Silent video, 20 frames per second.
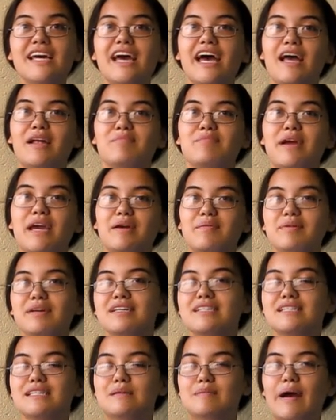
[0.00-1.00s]
and maybe
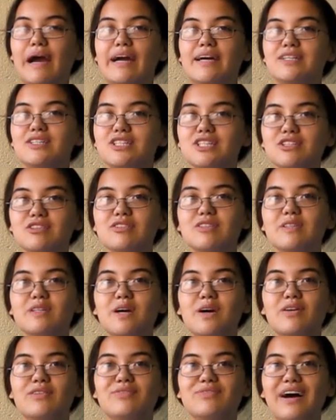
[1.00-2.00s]
inspired you to
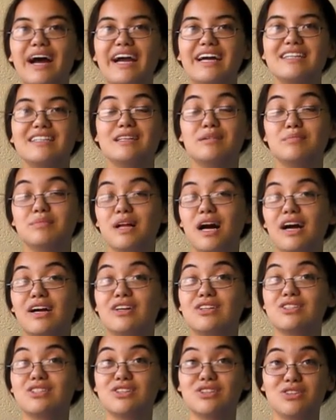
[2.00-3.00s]
go find a blog
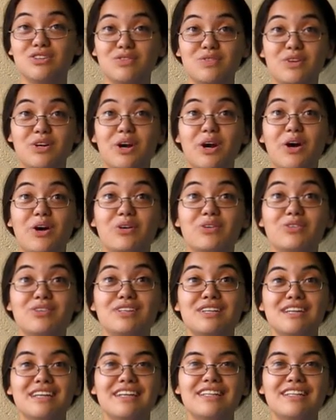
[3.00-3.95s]
or two of your own.